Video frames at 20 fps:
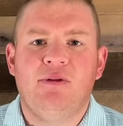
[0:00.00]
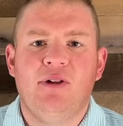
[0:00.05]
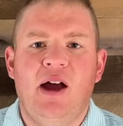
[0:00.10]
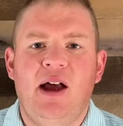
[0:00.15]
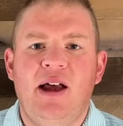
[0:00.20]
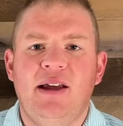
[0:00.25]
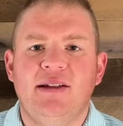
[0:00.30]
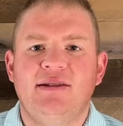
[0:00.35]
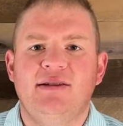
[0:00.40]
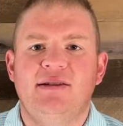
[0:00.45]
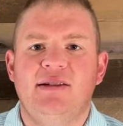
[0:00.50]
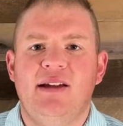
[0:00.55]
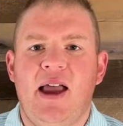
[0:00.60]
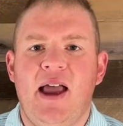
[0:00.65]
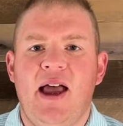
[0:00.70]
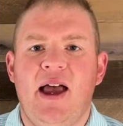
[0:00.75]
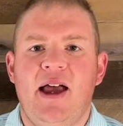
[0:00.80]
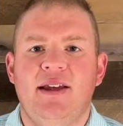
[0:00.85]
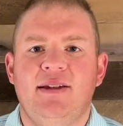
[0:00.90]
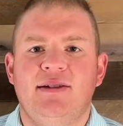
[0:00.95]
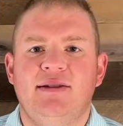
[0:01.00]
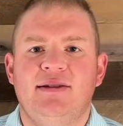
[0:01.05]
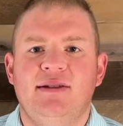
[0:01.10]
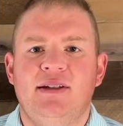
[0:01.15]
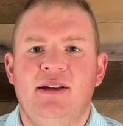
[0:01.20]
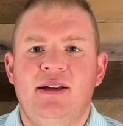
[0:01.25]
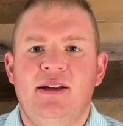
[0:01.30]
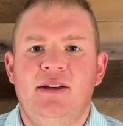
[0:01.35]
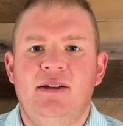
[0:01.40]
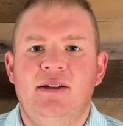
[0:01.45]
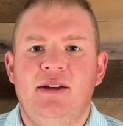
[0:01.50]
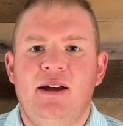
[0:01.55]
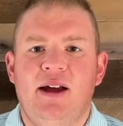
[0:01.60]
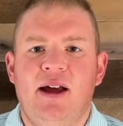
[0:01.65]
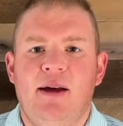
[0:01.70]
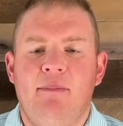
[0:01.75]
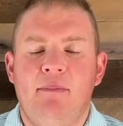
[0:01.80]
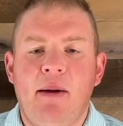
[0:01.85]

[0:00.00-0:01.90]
us as uh,